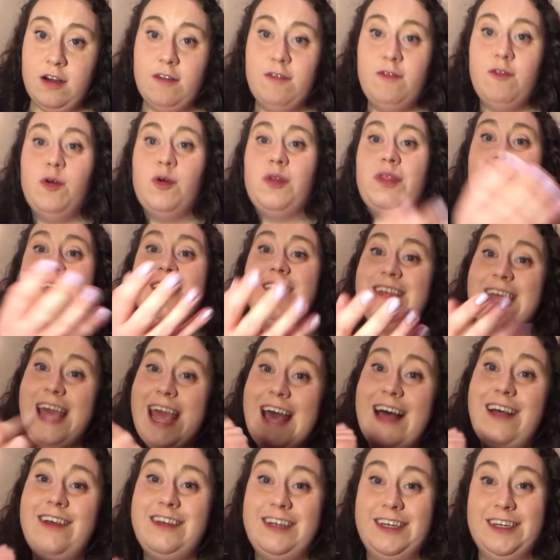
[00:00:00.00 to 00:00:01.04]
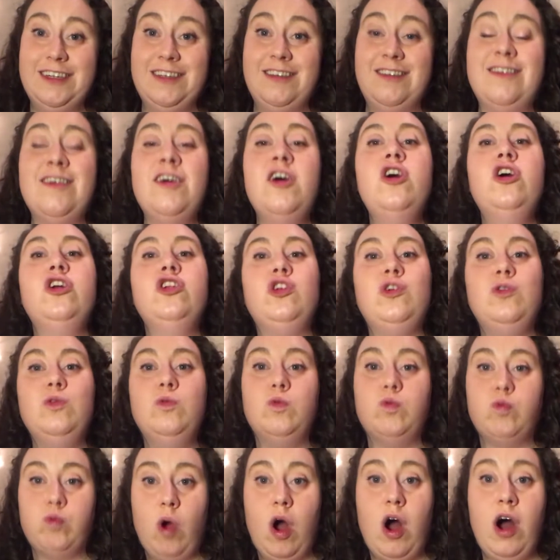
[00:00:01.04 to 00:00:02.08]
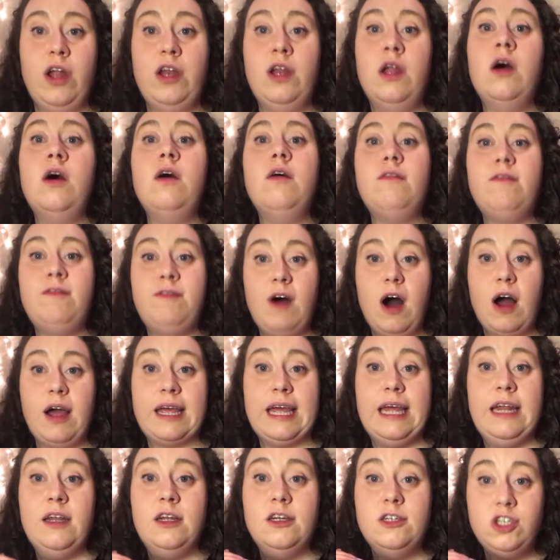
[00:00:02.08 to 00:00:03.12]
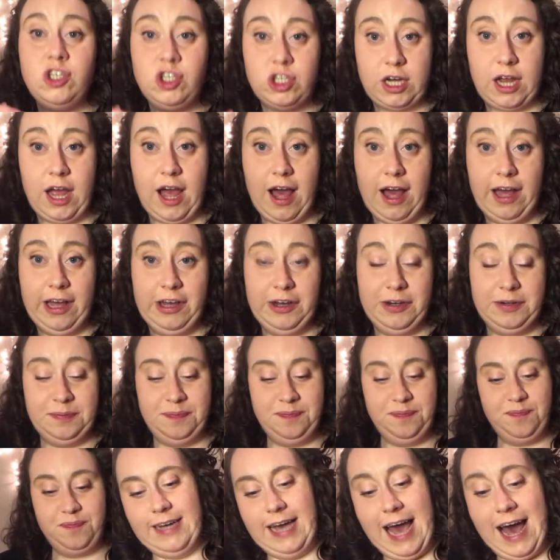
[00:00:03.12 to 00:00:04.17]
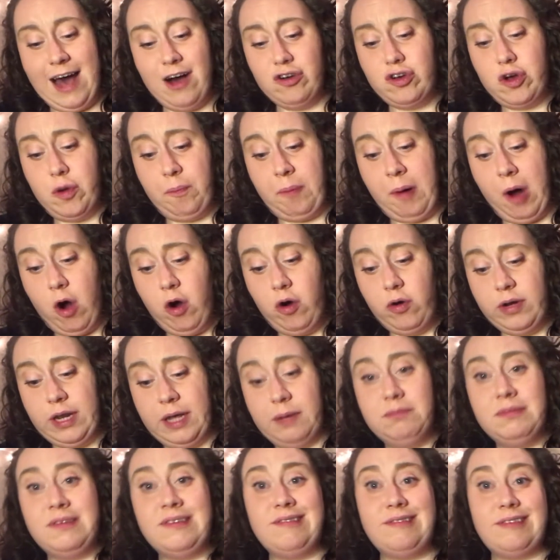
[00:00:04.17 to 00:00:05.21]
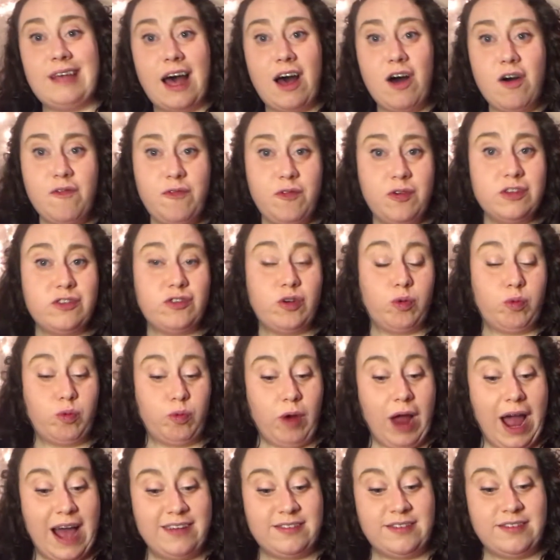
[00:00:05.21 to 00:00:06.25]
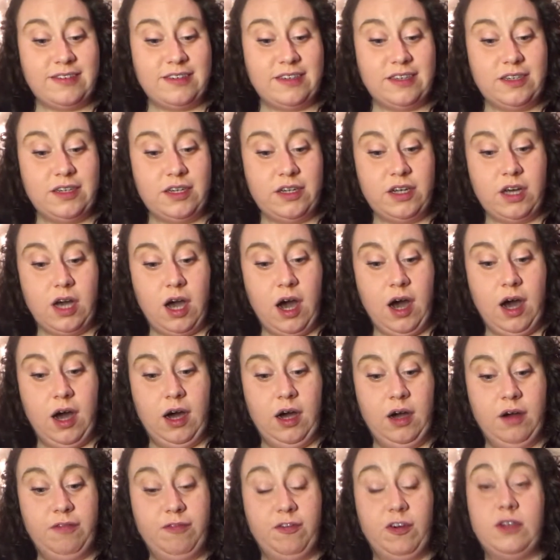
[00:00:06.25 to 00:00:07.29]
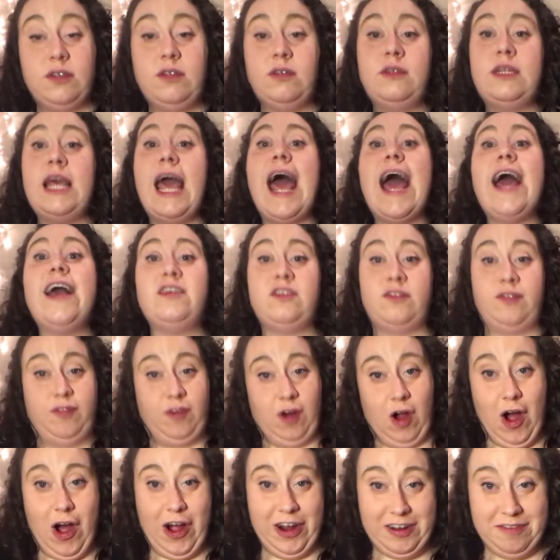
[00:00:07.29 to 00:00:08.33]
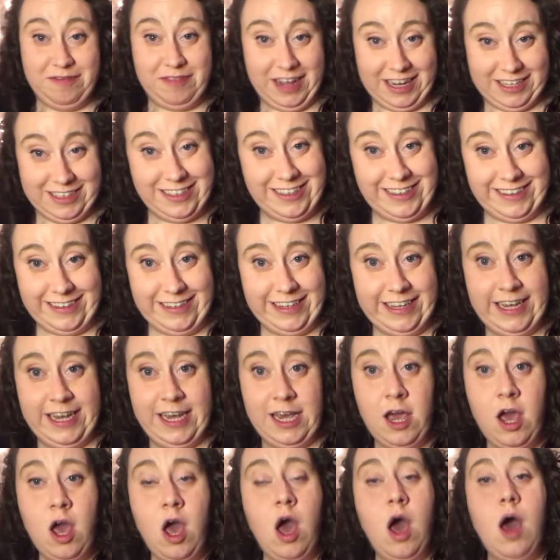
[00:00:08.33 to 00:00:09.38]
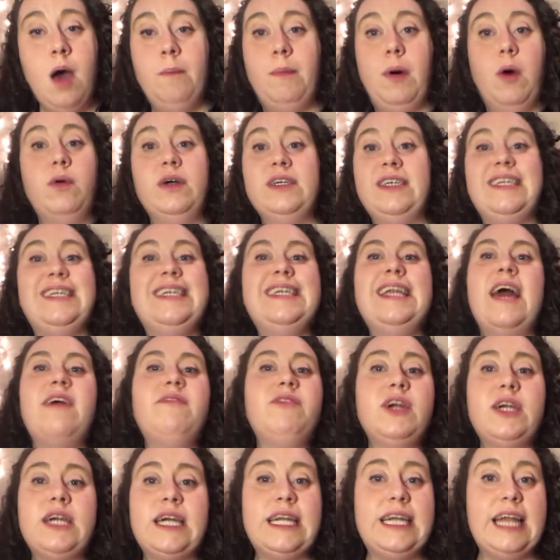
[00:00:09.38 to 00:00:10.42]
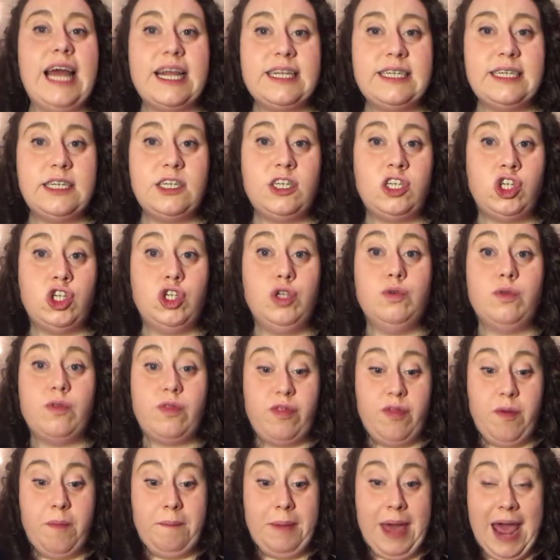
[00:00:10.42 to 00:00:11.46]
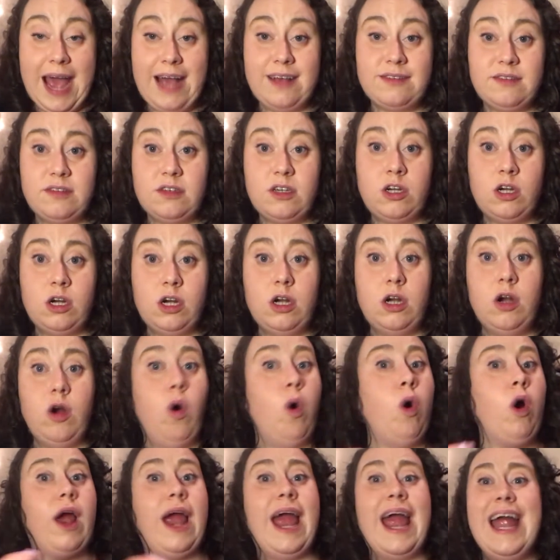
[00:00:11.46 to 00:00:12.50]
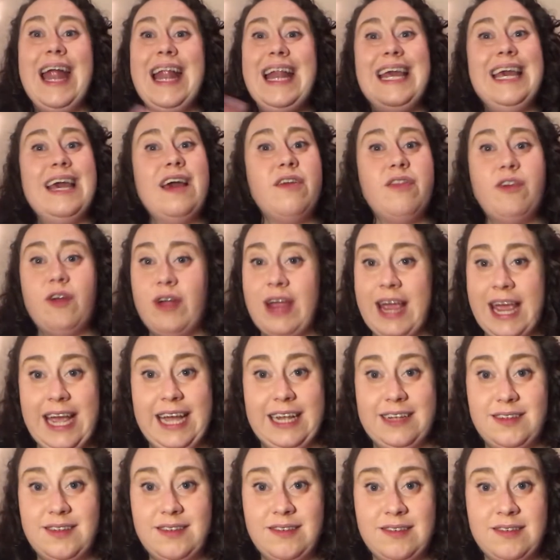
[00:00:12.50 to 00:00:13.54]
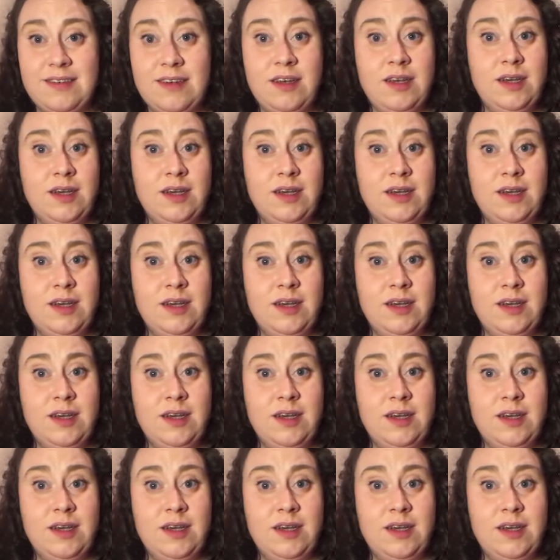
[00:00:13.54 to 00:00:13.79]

for the Italians to run fucking Chicago. Al Capone himself was arrested for tax fraud eventually, but was never connected to the massacre or any other hits